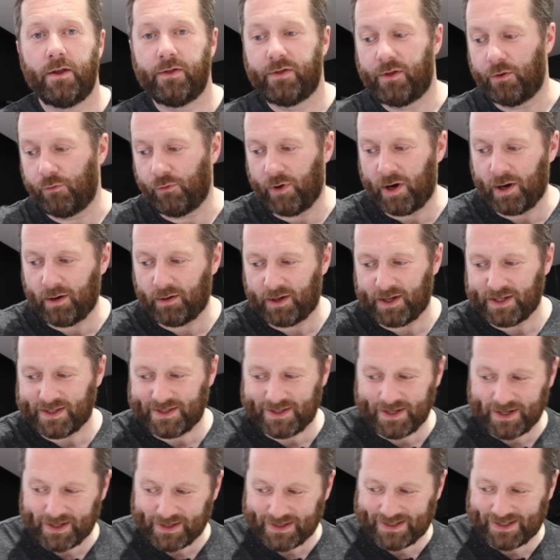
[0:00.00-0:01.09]
The rear lights,
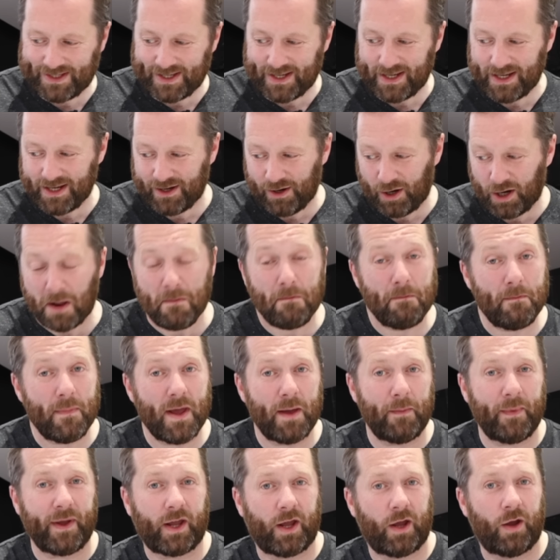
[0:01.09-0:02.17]
you can see, kind of
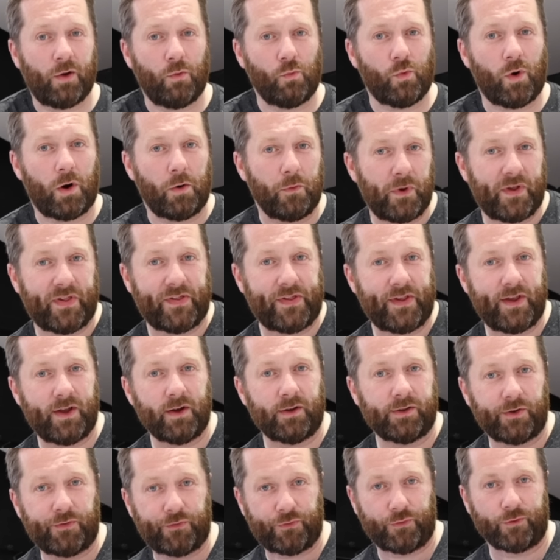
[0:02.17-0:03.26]
mimic what we see on
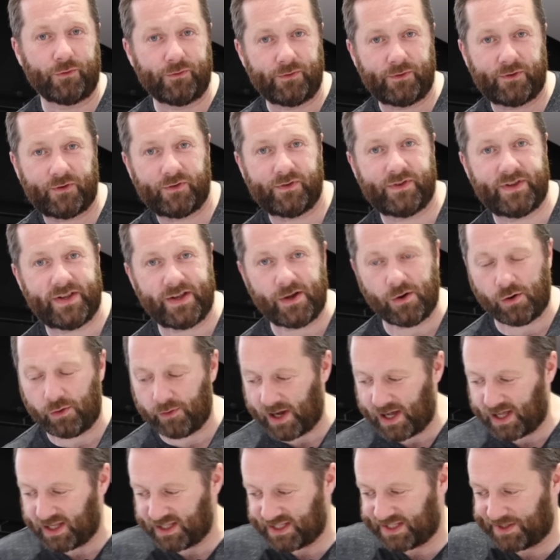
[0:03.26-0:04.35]
the front
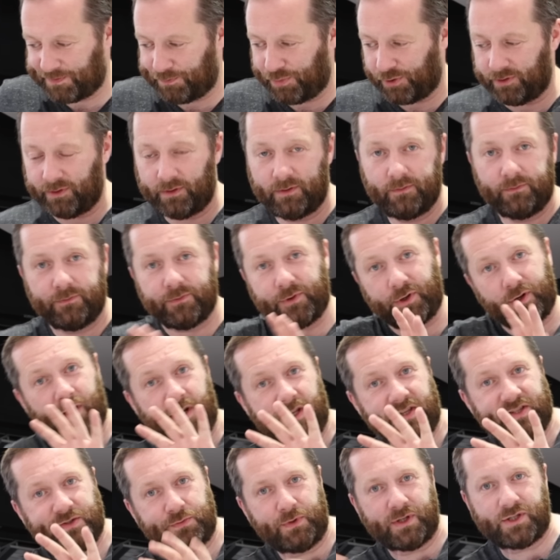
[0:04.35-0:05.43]
DRLs, but they're kind of
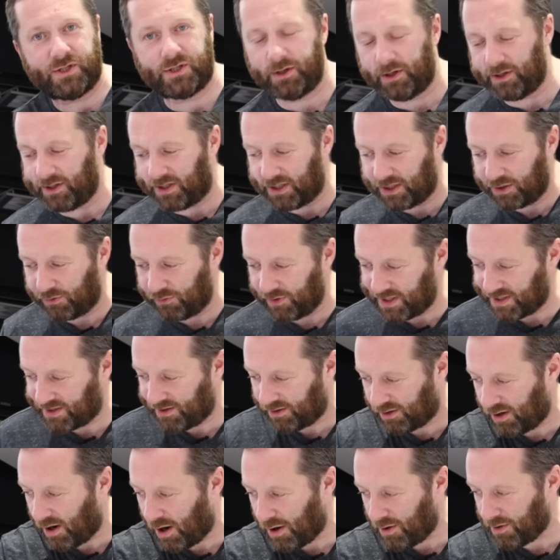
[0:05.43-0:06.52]
switched 90 degrees so
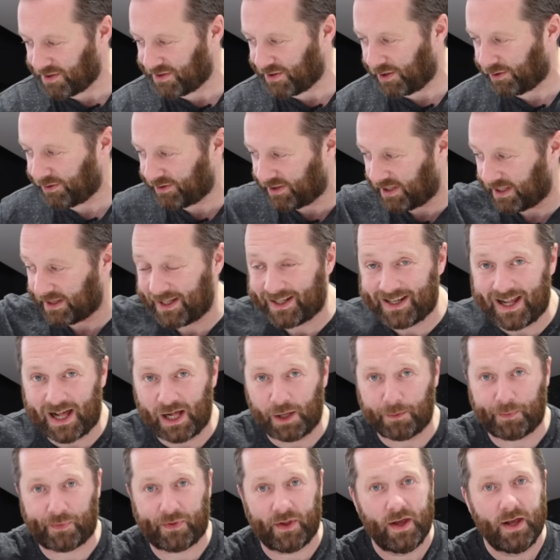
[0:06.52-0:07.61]
they're horizontal, and that
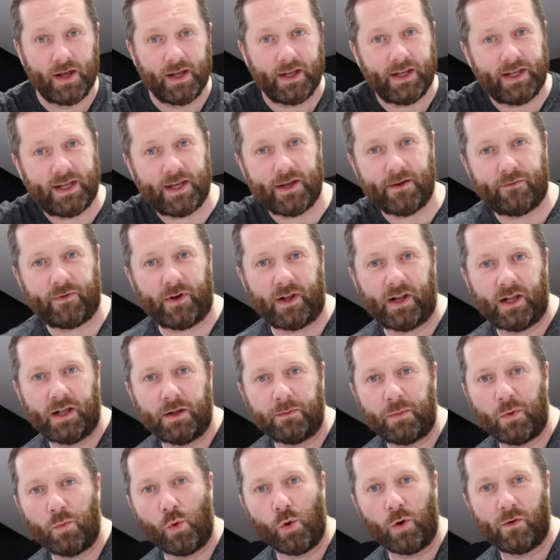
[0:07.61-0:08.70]
helps give a little
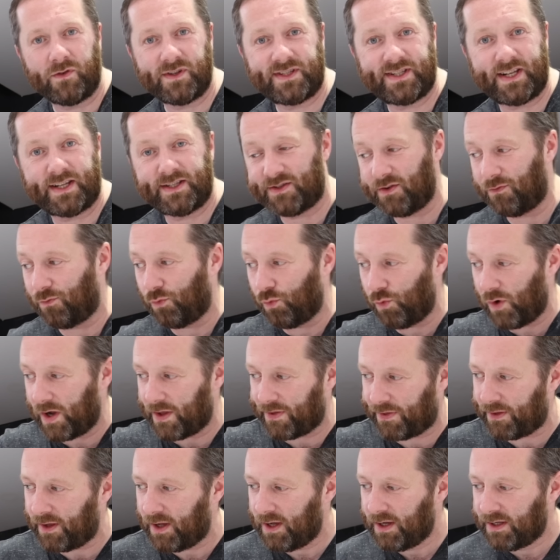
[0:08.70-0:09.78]
bit more of a sense of
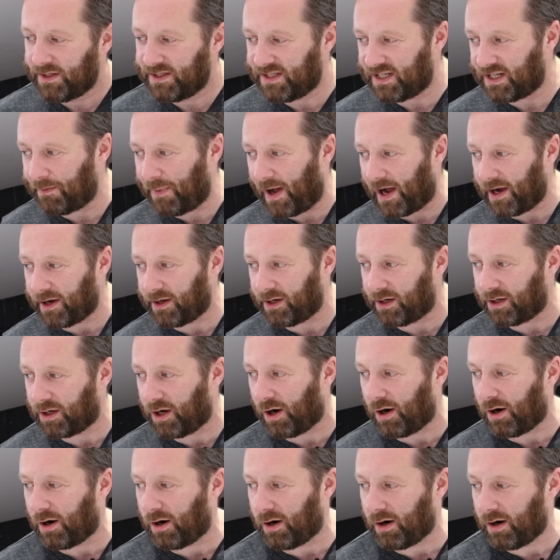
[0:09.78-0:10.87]
width to the back of the
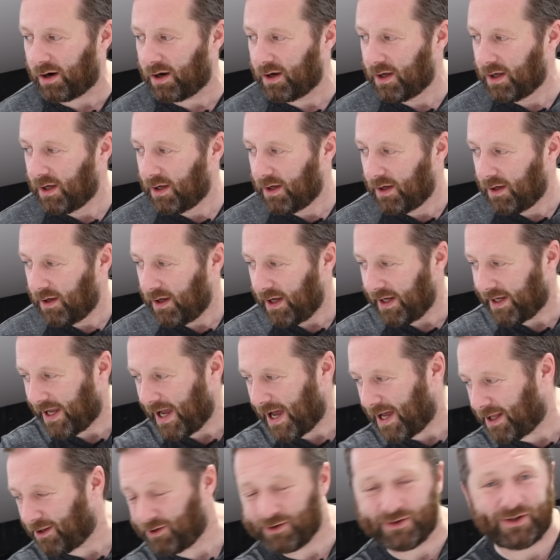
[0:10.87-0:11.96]
car.
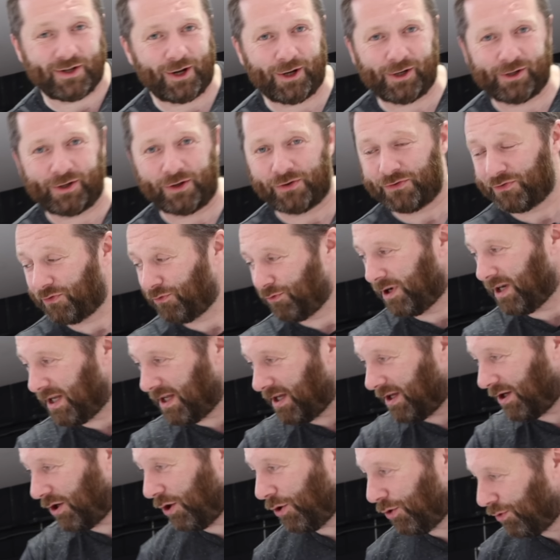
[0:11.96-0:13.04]
Again, there's a lot of those really
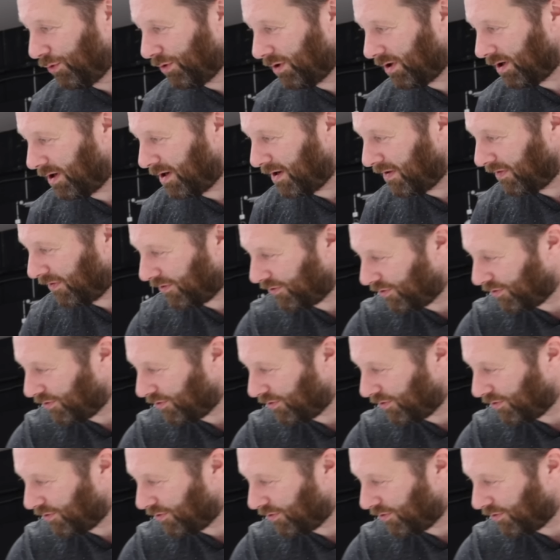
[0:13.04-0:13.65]
cool lines I